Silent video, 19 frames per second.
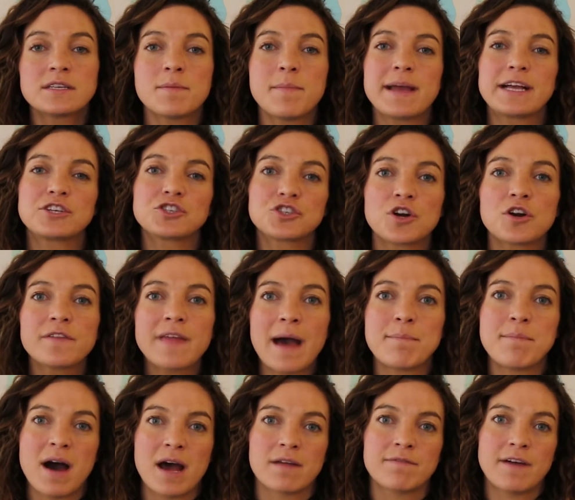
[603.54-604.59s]
to make sure
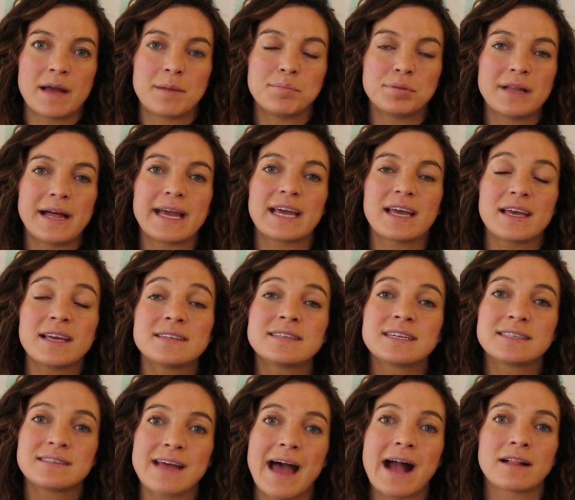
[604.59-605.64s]
that modified plank is
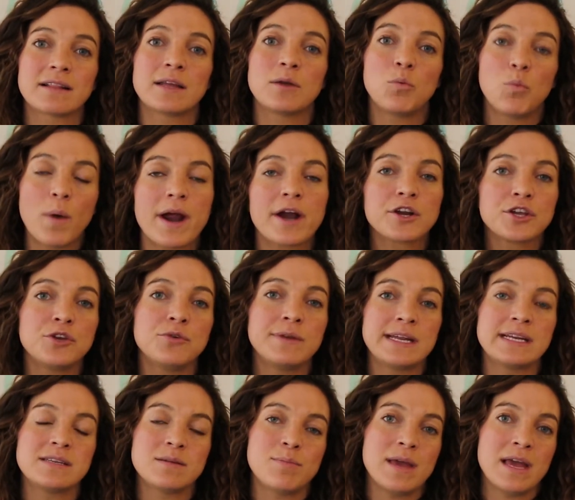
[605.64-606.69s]
exactly where you
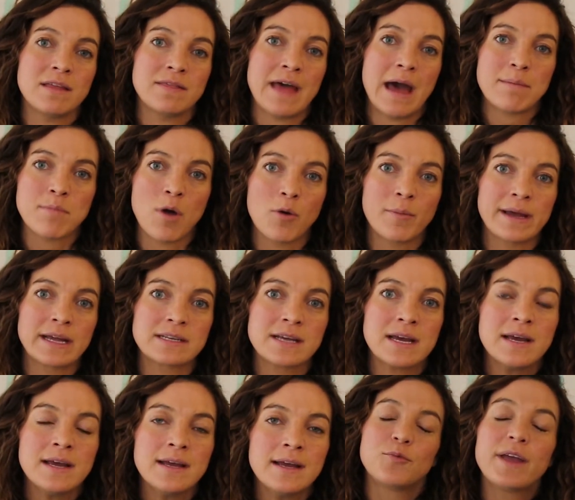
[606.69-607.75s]
need to be in that moment.
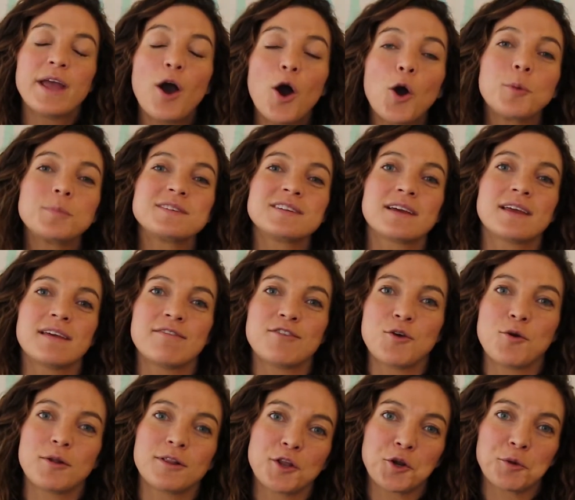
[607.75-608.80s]
We hope to give
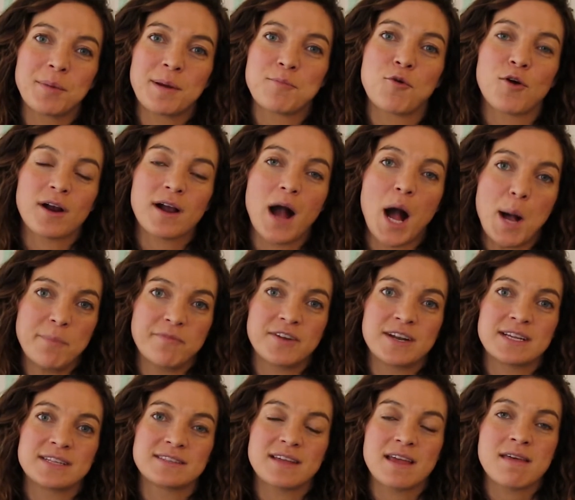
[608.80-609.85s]
you a little bit more
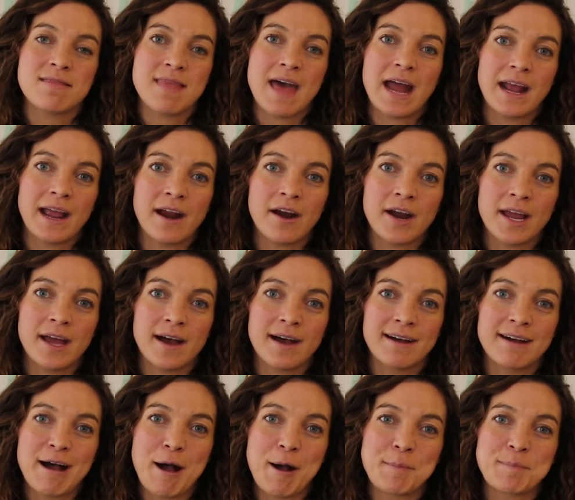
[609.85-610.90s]
confidence in that
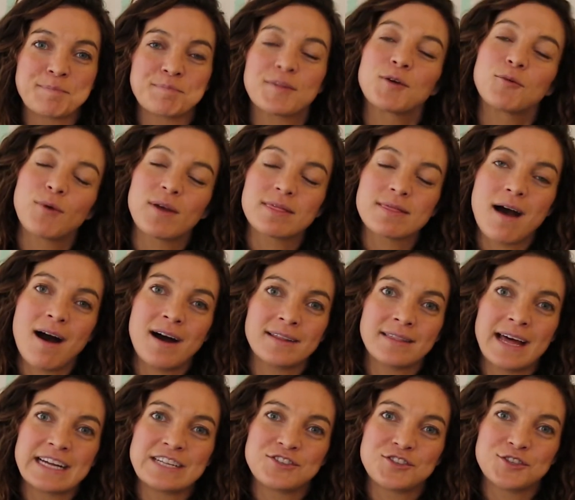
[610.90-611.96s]
area with the
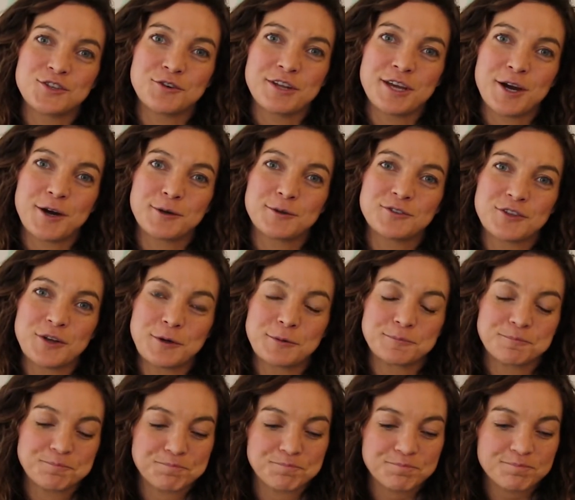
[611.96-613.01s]
online studio, so
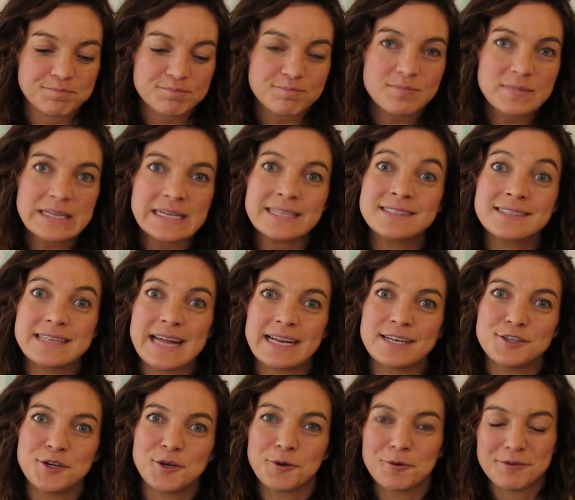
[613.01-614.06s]
stay
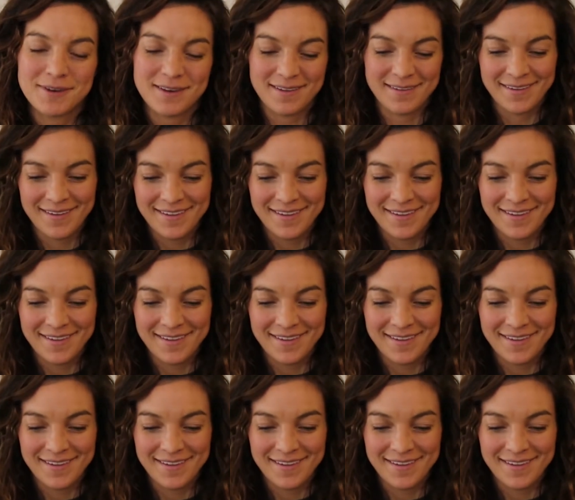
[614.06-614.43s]
tuned.